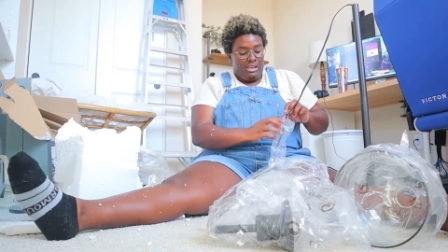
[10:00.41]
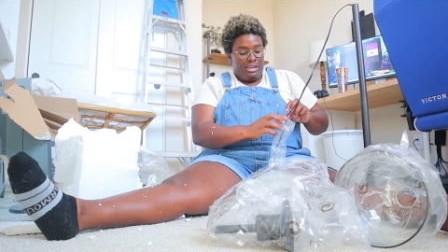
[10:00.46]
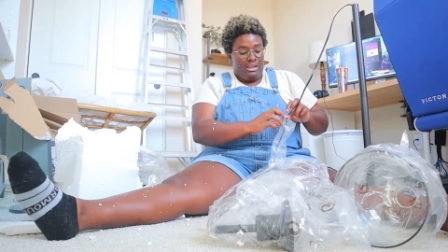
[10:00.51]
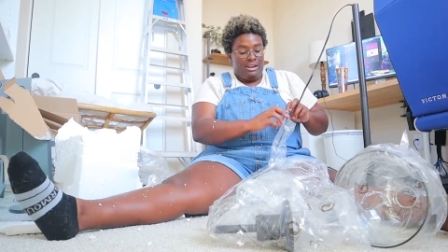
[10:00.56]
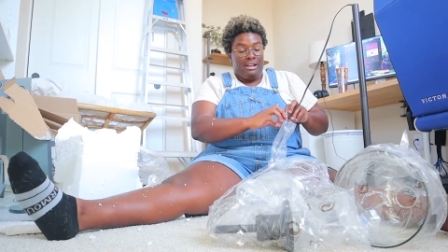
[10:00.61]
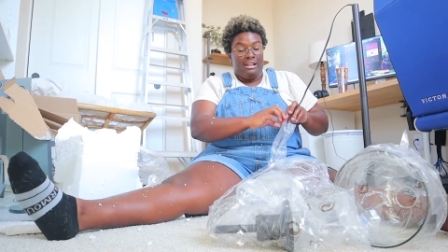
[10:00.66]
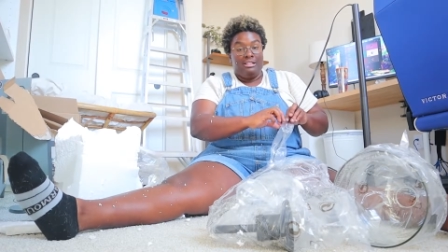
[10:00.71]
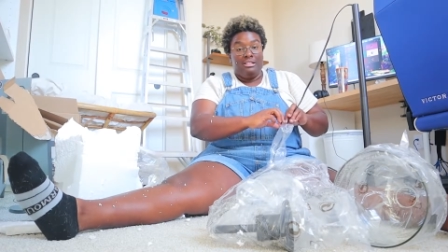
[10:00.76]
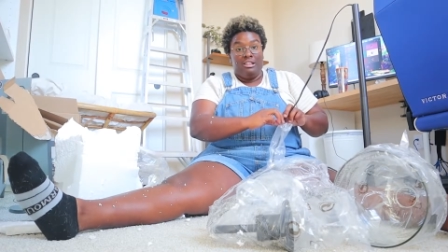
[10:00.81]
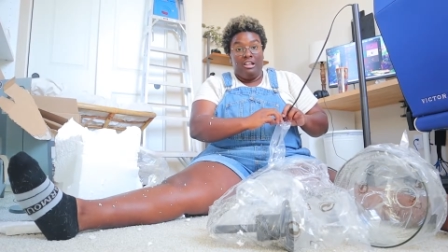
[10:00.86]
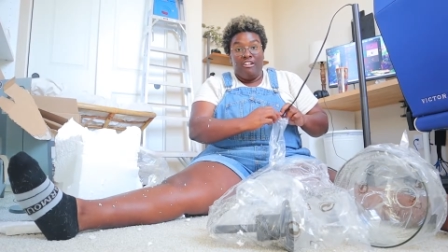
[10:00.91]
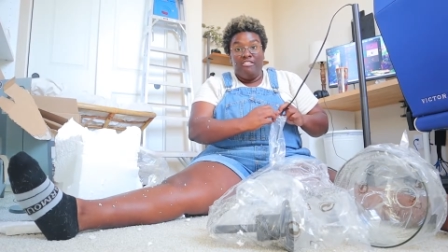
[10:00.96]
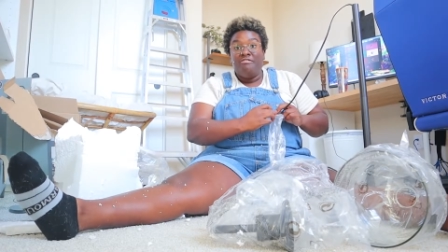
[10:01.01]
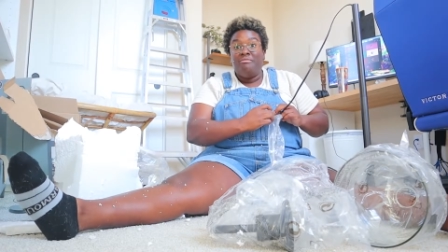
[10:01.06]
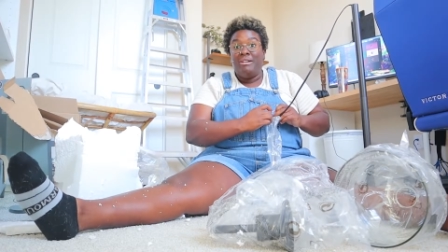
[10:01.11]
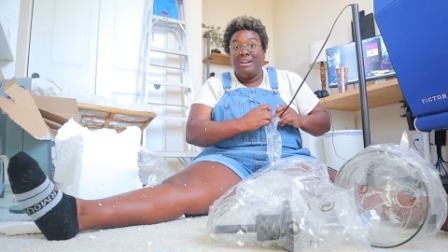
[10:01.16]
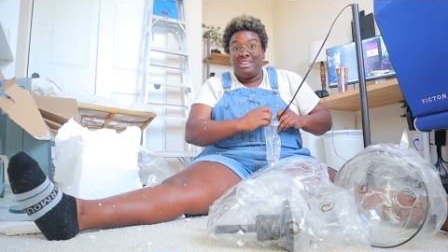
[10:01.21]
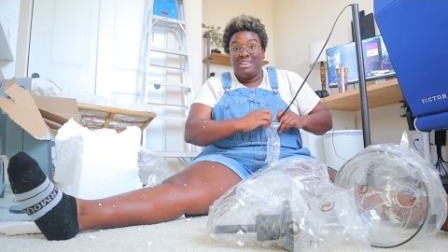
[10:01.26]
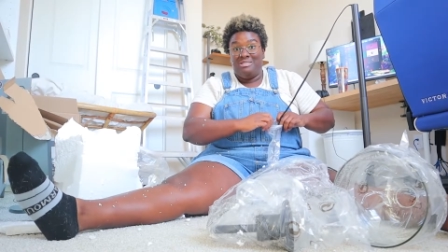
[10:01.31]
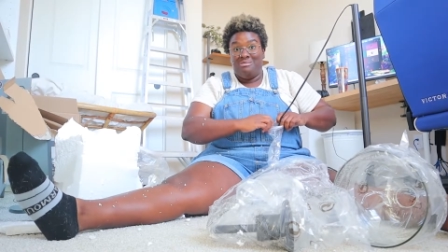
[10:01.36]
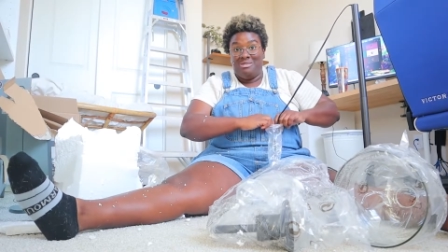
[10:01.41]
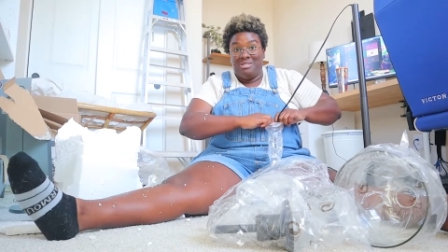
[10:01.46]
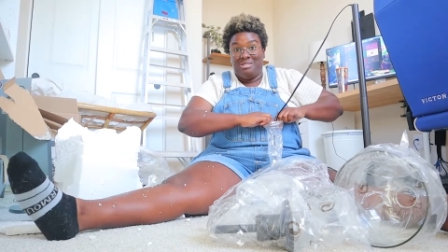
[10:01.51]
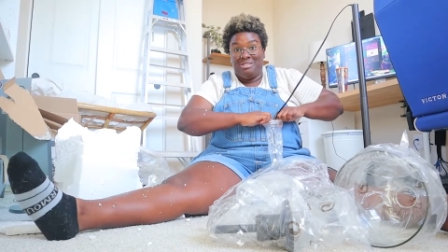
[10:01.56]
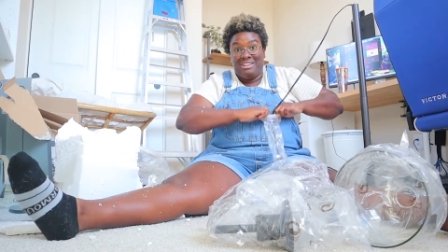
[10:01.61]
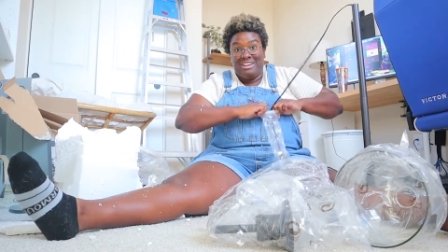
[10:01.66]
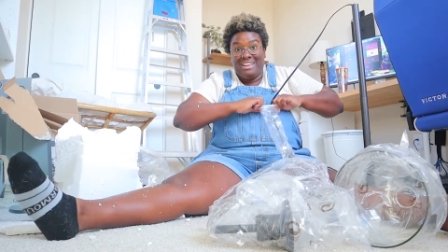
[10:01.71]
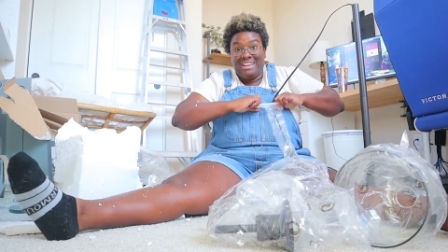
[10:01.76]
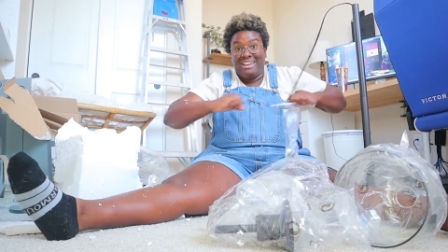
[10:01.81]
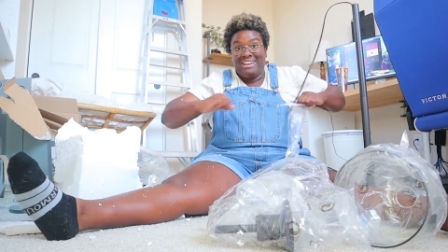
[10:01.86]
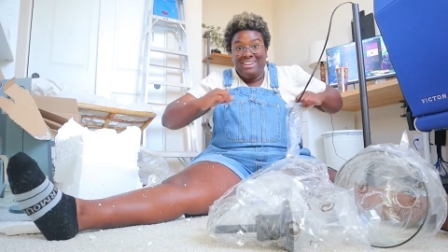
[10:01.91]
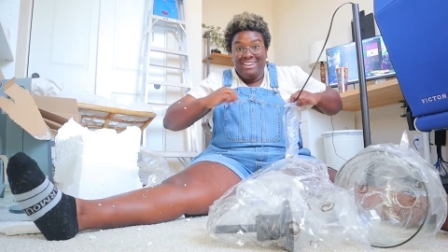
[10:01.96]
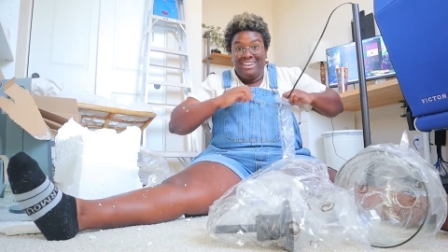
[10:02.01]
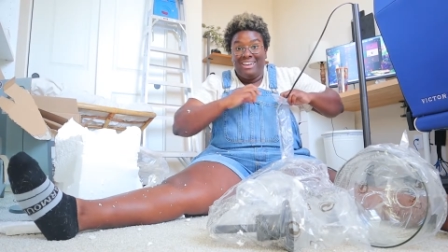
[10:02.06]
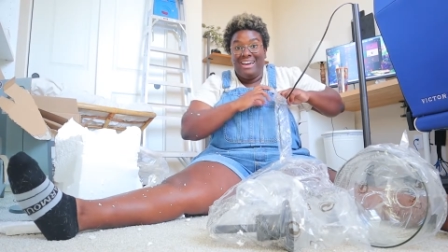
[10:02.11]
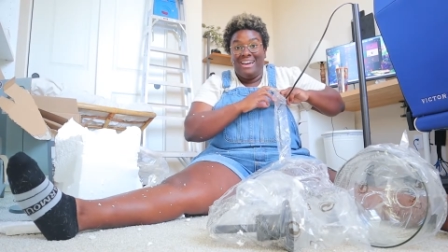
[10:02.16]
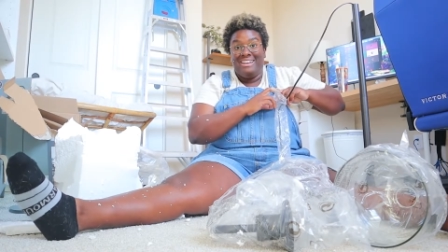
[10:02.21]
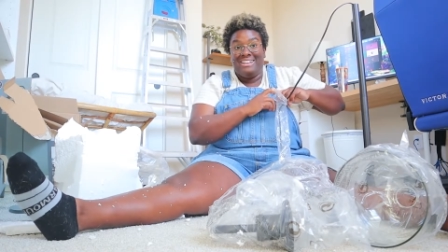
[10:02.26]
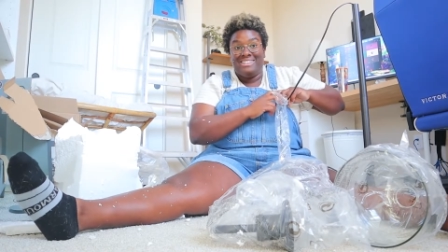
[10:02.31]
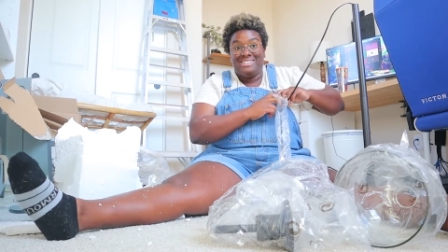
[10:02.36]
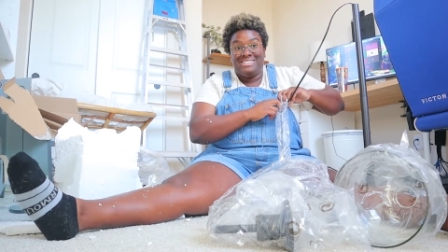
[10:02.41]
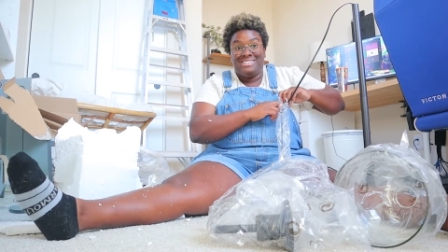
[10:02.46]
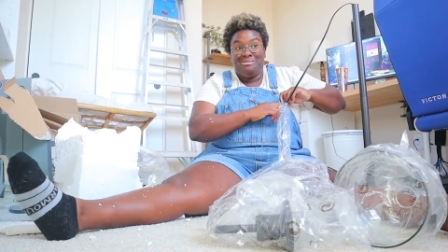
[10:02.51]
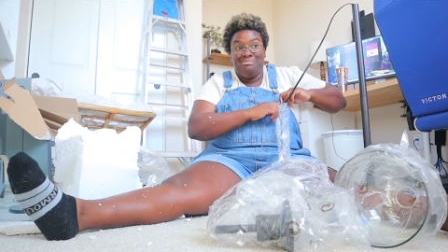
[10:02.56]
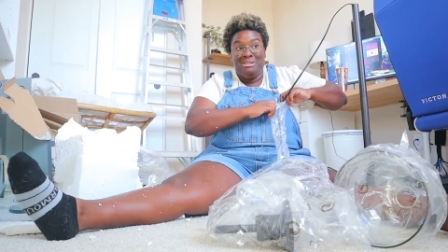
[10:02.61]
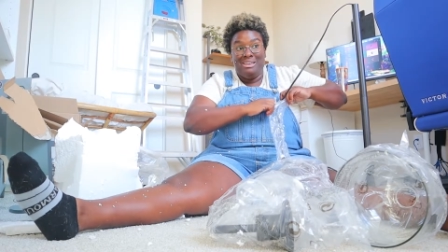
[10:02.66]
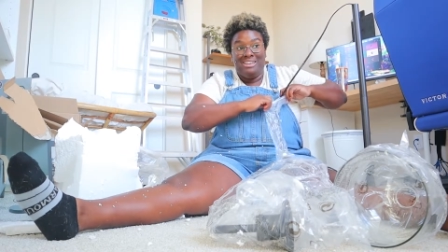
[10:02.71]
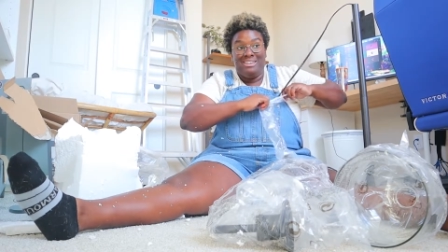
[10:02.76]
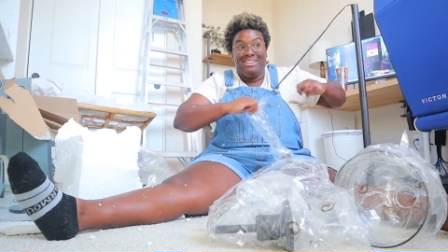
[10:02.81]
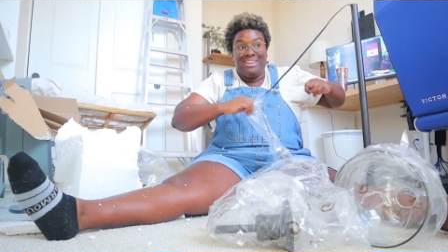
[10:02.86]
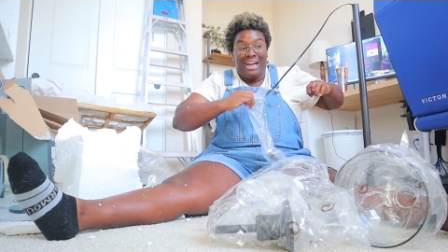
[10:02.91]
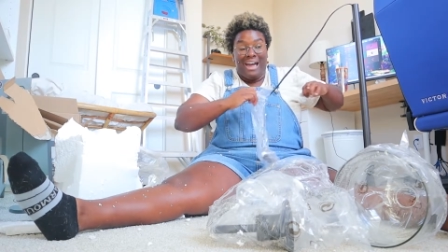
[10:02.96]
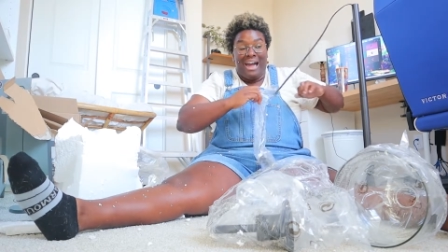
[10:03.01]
and I love my community, and it's been